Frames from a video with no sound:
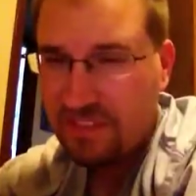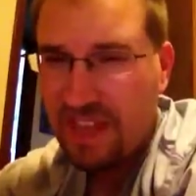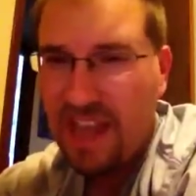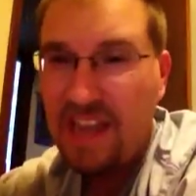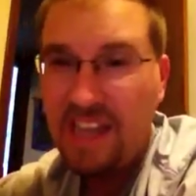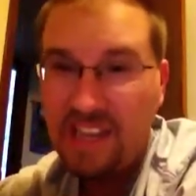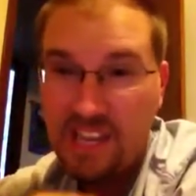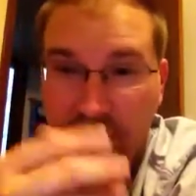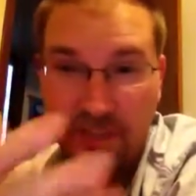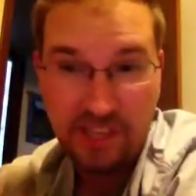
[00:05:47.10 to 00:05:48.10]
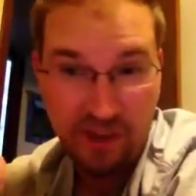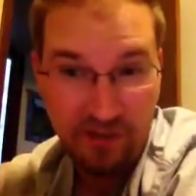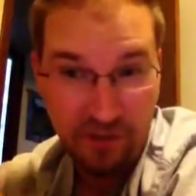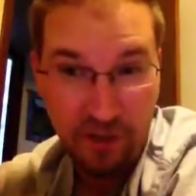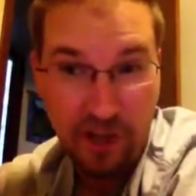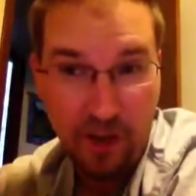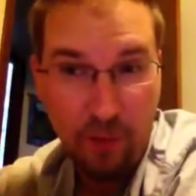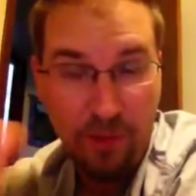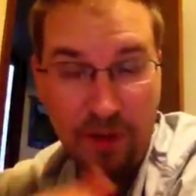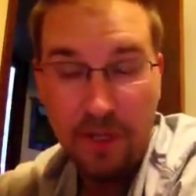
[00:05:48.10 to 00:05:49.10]
and it keeps the alveoli
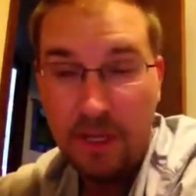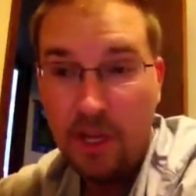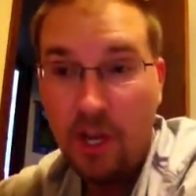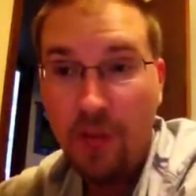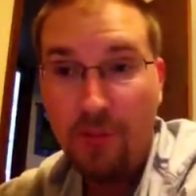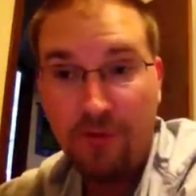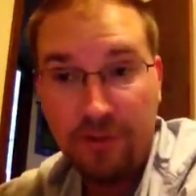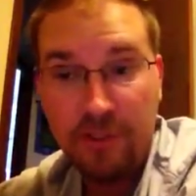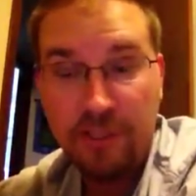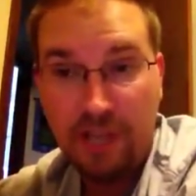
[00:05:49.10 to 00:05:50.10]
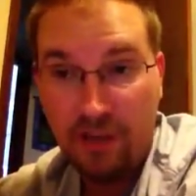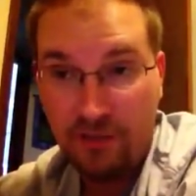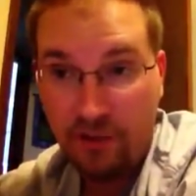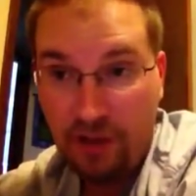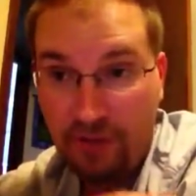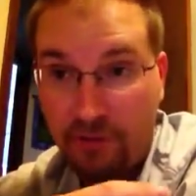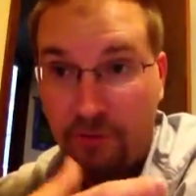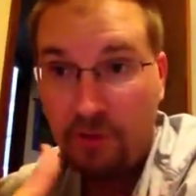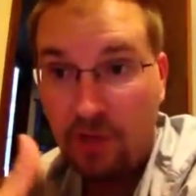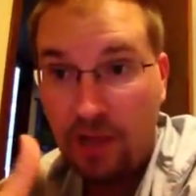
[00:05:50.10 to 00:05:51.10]
open. It prevents the alveoli from
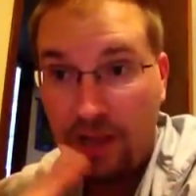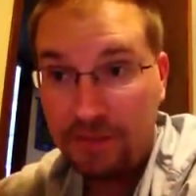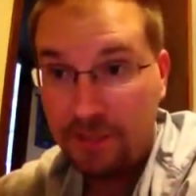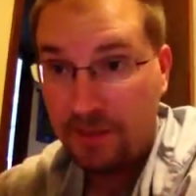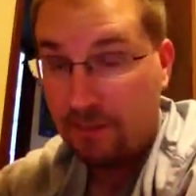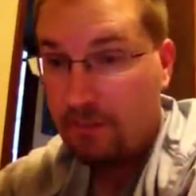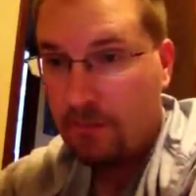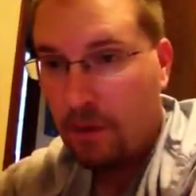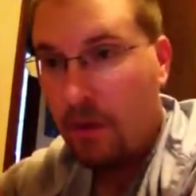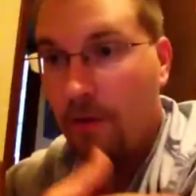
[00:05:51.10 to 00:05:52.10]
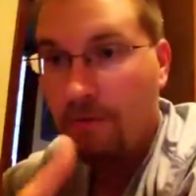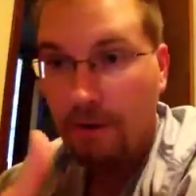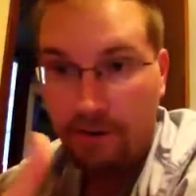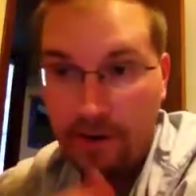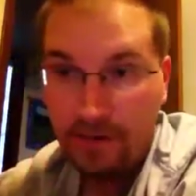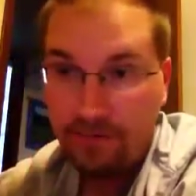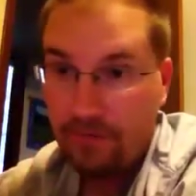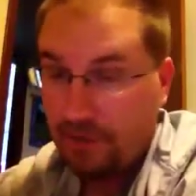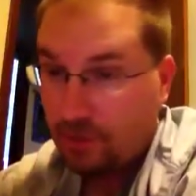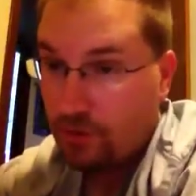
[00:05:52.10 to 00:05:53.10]
collapsing. Fair enough.
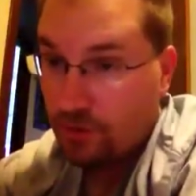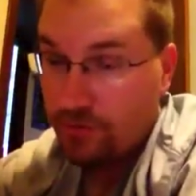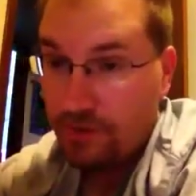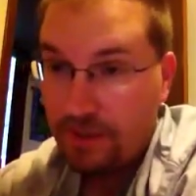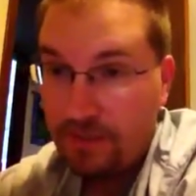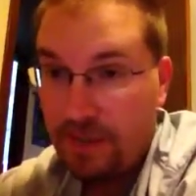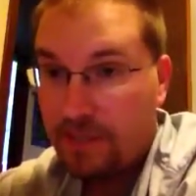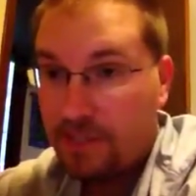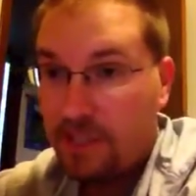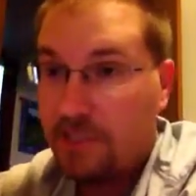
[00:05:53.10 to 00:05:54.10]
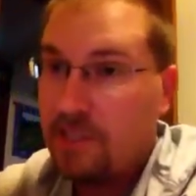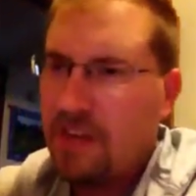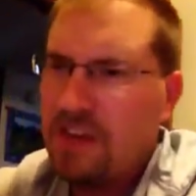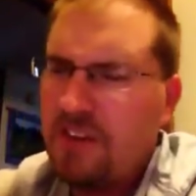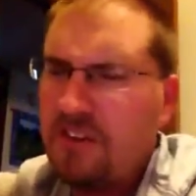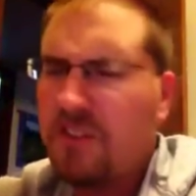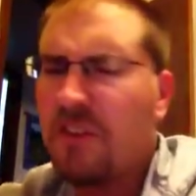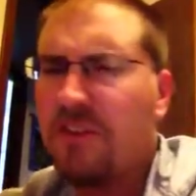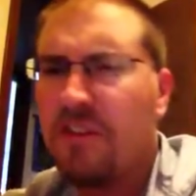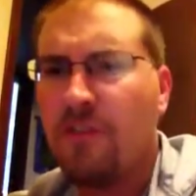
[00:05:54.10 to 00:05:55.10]
Intuitively, that makes sense. Now, here's
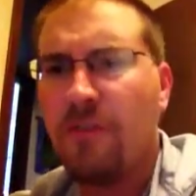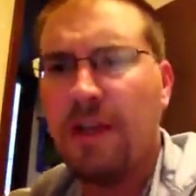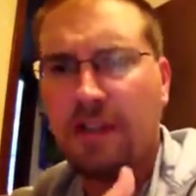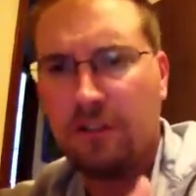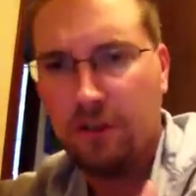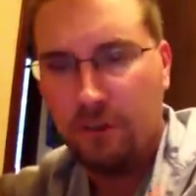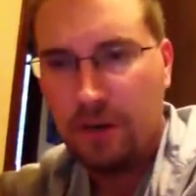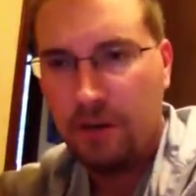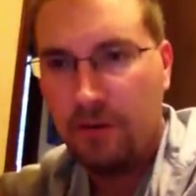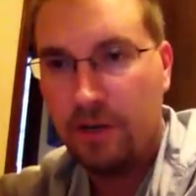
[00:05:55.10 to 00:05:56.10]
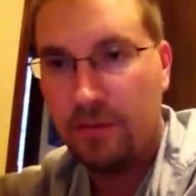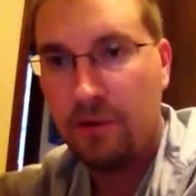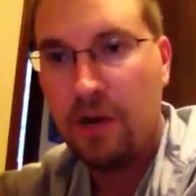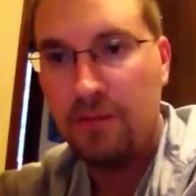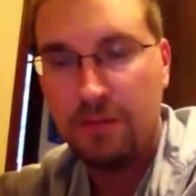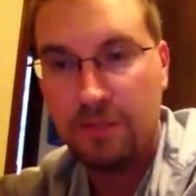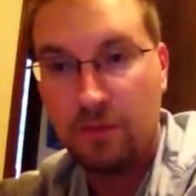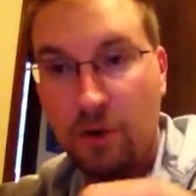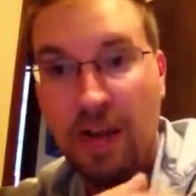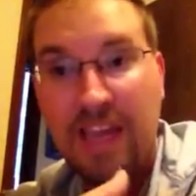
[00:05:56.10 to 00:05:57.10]
theoretically where we can run into problems: is
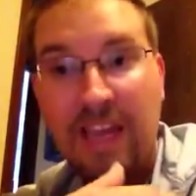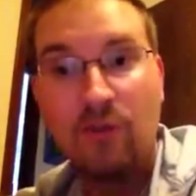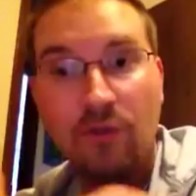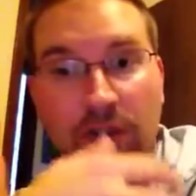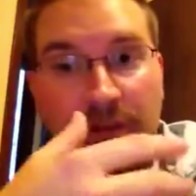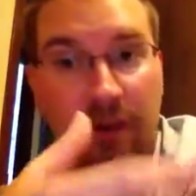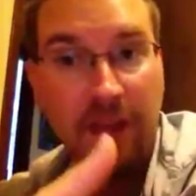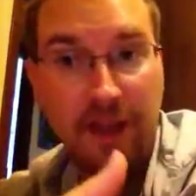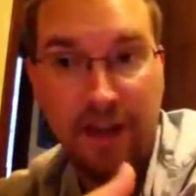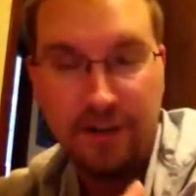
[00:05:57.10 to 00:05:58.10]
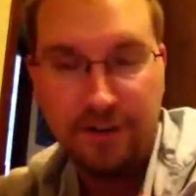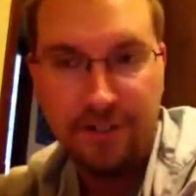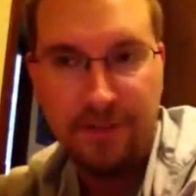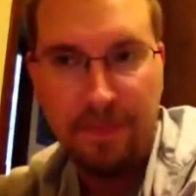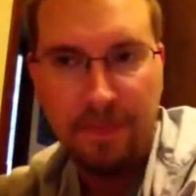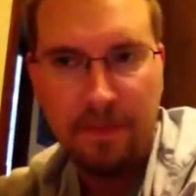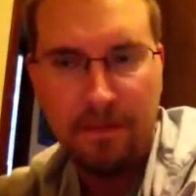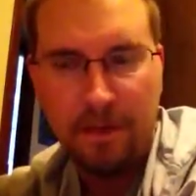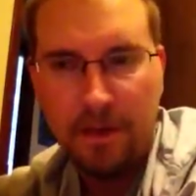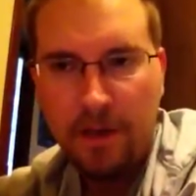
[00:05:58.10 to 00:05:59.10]
when I get rid of all that nitrogen,
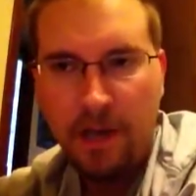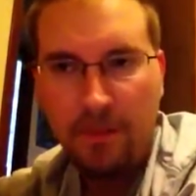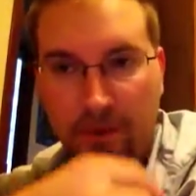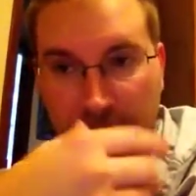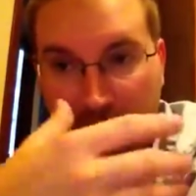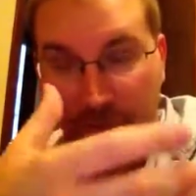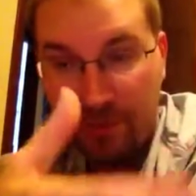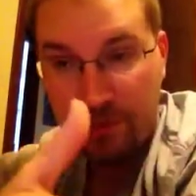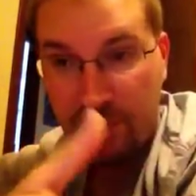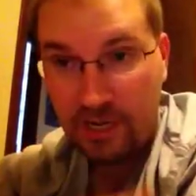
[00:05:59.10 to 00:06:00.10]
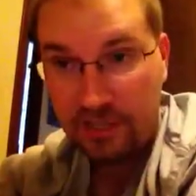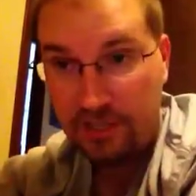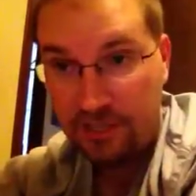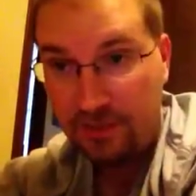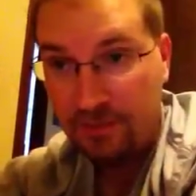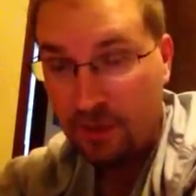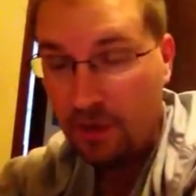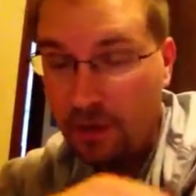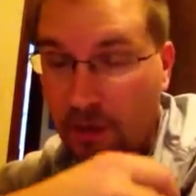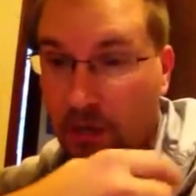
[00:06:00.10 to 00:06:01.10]
I breathe 100% oxygen
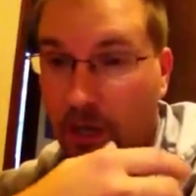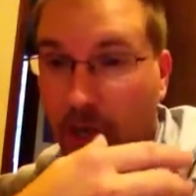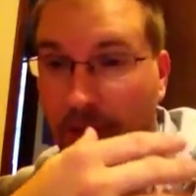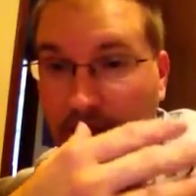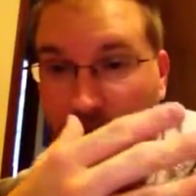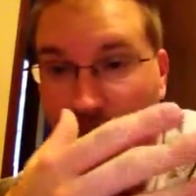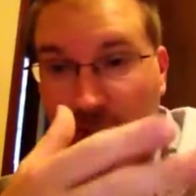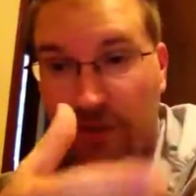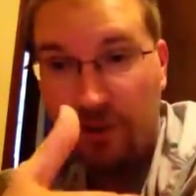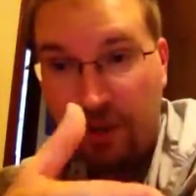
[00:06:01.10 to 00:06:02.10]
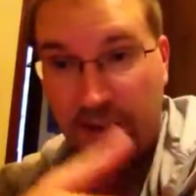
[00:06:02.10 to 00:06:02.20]
uh, I get rid of all that